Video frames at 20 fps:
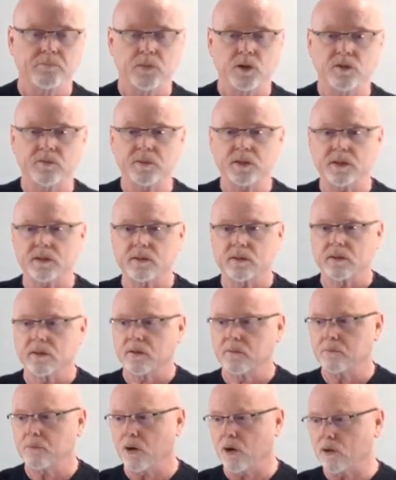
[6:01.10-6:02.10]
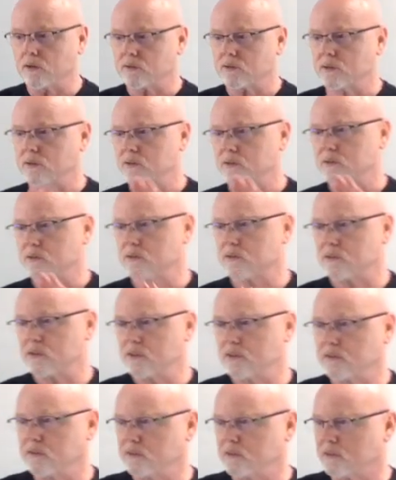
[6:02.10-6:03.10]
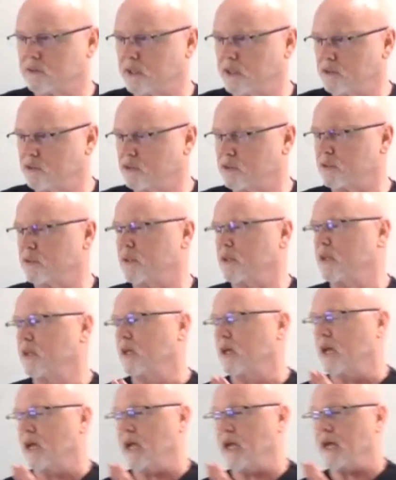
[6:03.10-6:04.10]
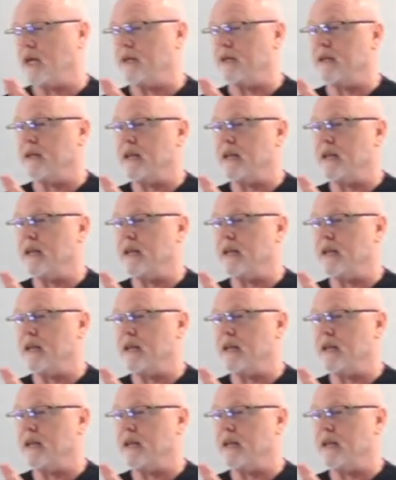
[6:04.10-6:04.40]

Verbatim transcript: movement, pulses, sensation, and